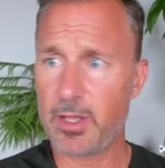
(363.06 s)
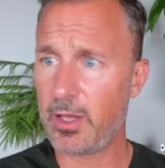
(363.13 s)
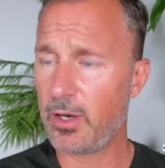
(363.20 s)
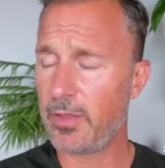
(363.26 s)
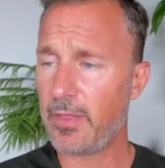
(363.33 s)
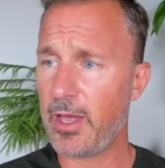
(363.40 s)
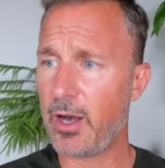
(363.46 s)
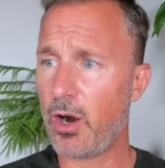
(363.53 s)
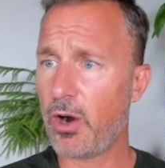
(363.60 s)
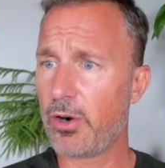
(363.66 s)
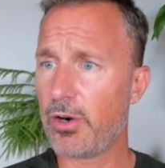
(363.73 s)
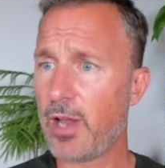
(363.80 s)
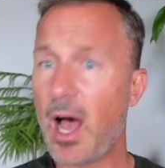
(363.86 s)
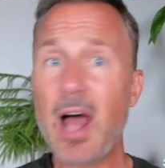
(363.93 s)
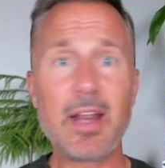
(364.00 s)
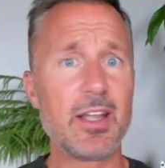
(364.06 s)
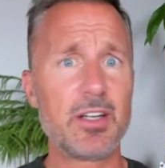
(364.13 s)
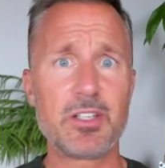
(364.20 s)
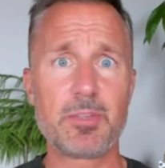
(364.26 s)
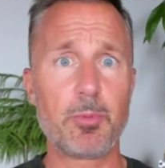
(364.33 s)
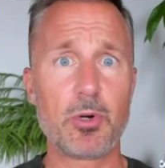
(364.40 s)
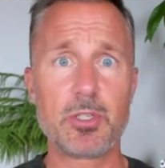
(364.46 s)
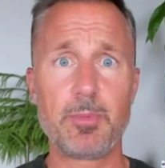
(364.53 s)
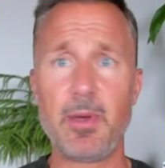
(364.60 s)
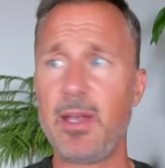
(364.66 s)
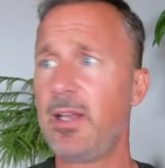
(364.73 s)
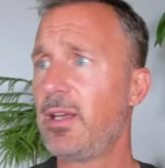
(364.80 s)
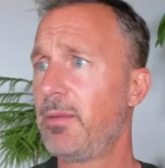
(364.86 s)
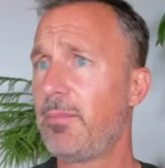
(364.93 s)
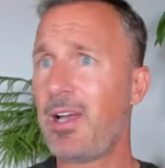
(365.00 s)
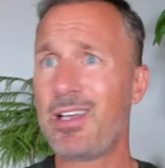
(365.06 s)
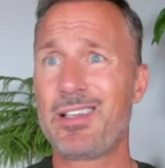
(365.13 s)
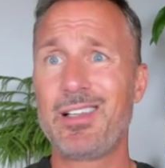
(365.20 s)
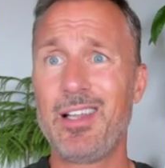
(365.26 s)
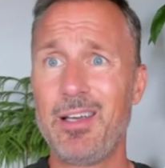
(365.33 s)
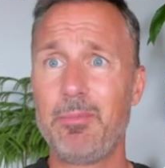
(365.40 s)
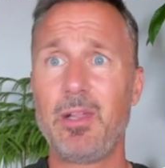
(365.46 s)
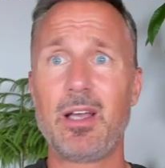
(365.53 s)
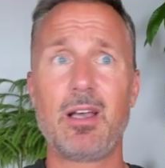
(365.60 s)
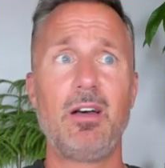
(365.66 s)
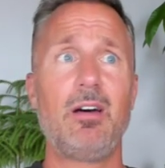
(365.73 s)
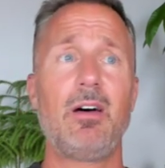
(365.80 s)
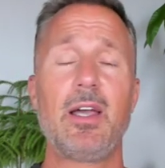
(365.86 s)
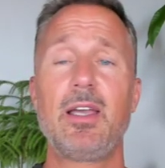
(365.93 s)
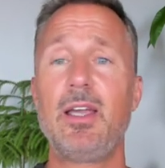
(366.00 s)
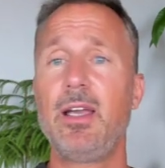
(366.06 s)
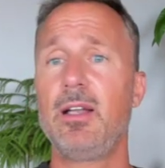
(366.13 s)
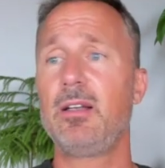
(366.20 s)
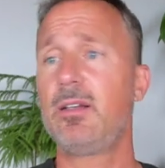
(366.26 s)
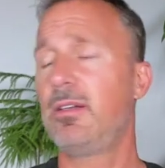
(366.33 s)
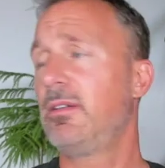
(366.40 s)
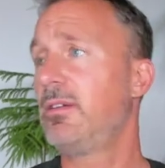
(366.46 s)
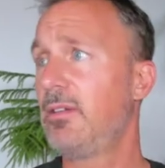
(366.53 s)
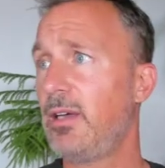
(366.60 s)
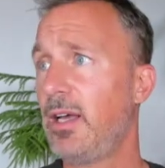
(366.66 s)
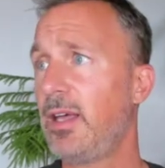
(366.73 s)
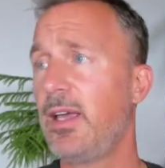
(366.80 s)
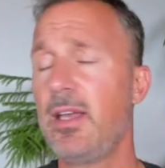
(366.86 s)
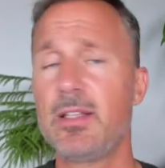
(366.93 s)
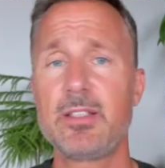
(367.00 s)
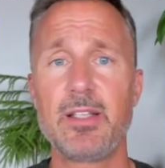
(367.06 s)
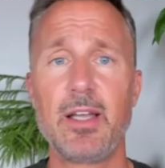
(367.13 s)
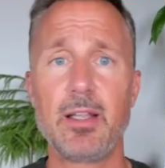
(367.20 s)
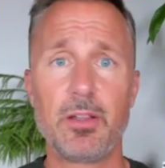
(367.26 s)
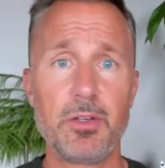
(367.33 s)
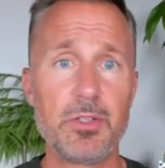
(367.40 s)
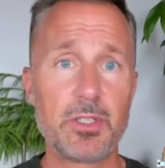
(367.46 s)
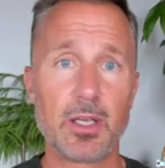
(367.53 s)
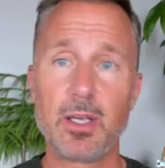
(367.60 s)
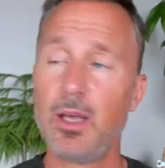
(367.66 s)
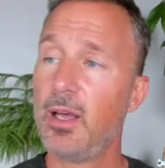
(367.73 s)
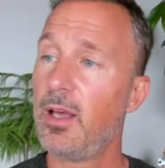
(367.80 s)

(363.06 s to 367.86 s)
that are not into sports betting and might claim like, oh, I can't stand losing,